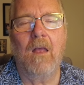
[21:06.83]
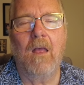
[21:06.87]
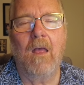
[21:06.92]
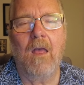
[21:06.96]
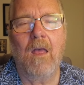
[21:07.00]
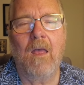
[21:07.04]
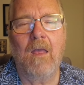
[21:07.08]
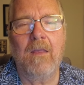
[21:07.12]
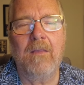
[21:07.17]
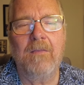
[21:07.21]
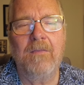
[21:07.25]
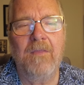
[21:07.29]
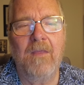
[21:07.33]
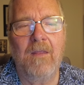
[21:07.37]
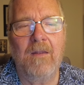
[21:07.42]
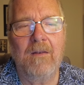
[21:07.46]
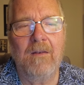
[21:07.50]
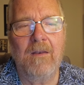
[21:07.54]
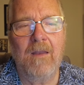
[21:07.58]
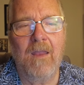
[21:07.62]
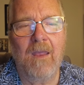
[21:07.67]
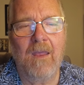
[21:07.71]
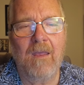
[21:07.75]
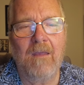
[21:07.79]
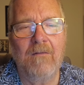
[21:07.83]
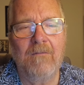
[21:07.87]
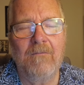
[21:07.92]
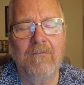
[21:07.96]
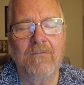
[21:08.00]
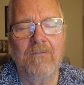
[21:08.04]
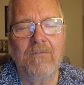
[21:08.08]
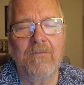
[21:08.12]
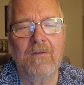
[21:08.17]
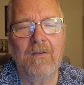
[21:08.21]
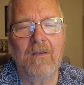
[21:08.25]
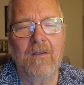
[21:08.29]
I then
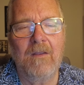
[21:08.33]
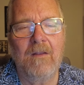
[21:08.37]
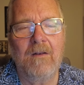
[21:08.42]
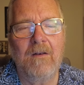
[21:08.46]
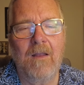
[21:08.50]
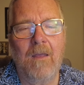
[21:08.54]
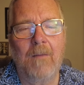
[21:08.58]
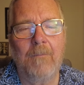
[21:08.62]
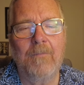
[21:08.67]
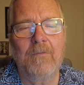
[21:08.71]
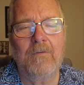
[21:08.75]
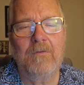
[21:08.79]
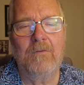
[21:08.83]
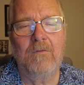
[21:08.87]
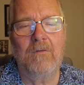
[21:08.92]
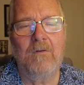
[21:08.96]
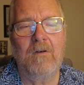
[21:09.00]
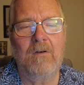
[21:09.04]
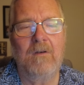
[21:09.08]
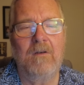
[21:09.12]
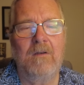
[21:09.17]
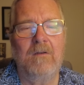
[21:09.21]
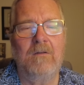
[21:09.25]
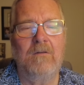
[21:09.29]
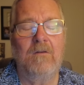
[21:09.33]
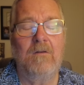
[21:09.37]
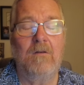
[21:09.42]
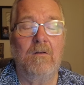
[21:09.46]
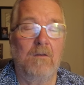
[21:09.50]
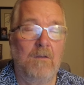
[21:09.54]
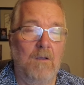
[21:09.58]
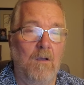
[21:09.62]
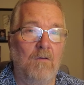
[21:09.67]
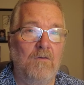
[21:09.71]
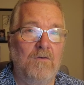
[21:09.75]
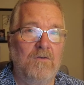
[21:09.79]
have an opportunity to
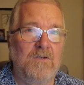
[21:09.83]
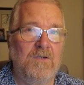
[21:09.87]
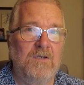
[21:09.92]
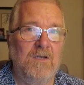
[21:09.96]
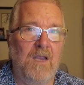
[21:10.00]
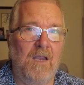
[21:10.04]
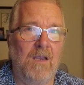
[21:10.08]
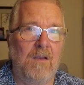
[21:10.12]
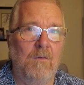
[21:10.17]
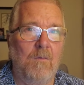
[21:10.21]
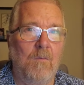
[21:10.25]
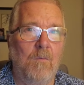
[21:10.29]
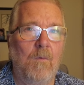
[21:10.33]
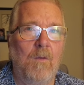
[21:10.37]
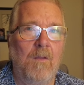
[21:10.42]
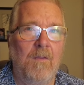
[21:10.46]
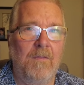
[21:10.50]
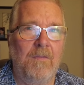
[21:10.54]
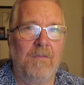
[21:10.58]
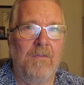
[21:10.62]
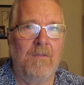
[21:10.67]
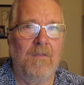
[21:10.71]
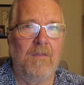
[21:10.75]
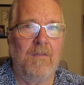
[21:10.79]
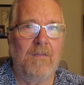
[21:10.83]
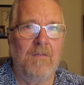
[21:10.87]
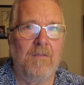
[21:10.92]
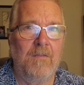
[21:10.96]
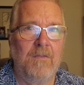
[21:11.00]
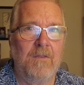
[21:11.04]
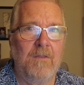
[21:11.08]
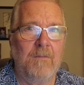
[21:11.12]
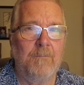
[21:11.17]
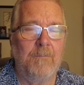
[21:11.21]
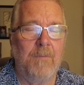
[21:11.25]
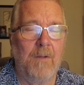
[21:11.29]
negotiate with
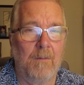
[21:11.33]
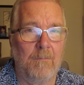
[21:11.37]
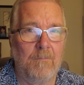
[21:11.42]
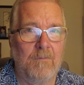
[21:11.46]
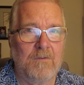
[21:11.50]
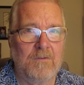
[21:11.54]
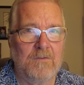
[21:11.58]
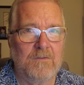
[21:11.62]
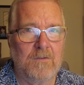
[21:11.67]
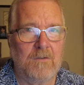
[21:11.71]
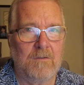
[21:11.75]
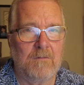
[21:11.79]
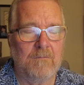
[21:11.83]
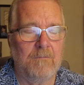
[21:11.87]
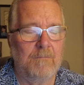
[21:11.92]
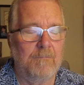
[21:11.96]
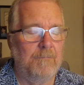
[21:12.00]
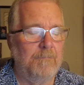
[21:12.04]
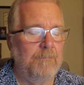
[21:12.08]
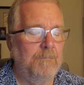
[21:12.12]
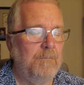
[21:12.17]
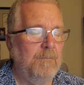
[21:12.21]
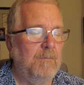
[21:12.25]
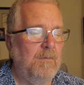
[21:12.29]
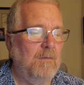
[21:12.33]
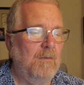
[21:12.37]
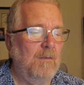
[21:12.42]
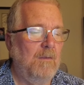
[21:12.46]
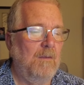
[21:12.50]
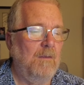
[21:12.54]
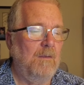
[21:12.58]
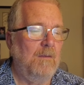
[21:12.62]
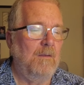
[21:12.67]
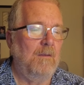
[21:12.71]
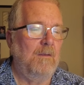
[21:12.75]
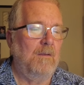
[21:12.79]
the publisher.
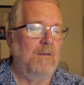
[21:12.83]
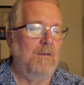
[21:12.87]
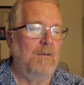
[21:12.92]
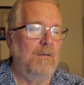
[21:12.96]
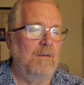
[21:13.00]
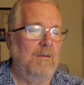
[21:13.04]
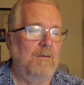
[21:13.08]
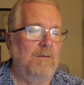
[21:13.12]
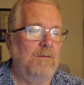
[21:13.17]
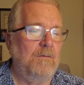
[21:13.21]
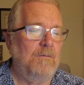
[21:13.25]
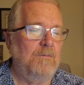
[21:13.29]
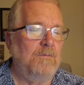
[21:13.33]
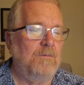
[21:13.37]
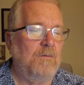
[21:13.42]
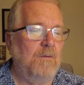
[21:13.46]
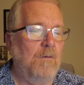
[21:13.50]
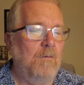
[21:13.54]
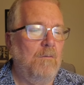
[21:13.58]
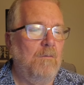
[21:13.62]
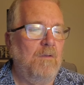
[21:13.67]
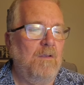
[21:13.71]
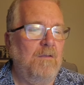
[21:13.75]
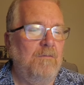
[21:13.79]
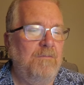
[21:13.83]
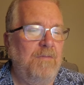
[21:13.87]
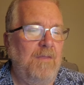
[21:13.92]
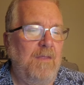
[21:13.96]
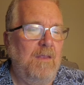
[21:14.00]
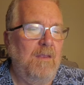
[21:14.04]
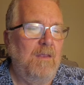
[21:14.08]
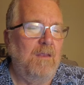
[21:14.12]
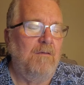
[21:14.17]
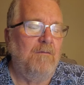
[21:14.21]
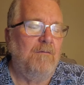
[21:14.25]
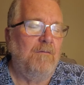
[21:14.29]
So
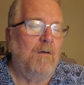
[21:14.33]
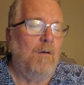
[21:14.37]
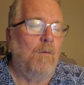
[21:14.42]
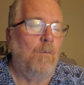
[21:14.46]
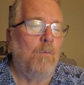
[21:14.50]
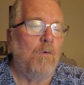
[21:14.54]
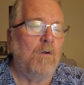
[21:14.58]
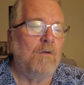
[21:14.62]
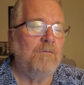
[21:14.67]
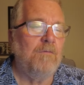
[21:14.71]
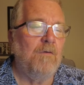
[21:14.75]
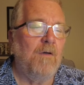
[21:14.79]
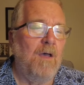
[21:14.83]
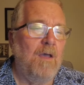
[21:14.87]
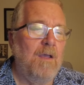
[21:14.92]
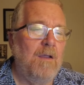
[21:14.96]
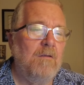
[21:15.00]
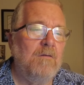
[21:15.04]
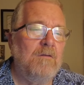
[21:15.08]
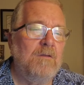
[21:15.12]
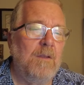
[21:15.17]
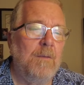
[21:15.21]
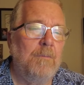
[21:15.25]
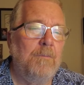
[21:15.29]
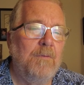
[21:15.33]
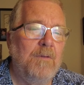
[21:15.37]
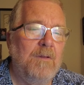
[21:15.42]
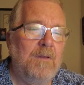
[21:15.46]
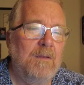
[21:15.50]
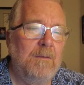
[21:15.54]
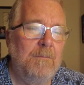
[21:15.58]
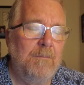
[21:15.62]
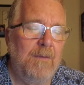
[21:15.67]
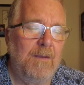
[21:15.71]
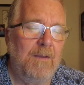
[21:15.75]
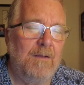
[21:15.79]
a work for hire
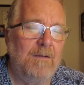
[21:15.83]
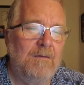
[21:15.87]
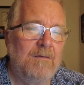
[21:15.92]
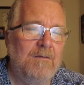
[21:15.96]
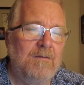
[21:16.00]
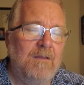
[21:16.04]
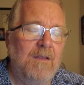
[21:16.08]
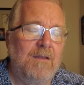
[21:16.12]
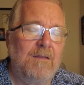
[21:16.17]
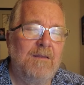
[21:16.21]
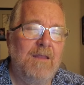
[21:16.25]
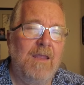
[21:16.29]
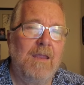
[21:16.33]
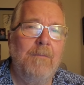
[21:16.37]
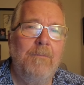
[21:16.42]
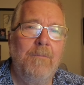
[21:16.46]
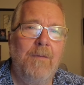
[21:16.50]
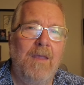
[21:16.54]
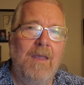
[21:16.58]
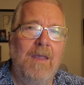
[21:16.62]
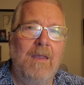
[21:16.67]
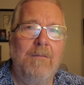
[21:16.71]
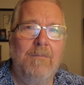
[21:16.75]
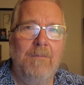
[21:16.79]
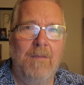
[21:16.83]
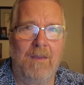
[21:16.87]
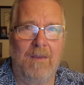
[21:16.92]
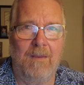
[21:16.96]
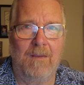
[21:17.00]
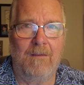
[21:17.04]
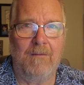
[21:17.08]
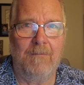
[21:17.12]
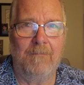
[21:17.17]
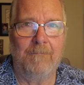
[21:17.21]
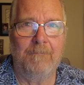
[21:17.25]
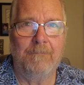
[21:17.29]
typically means that they pay me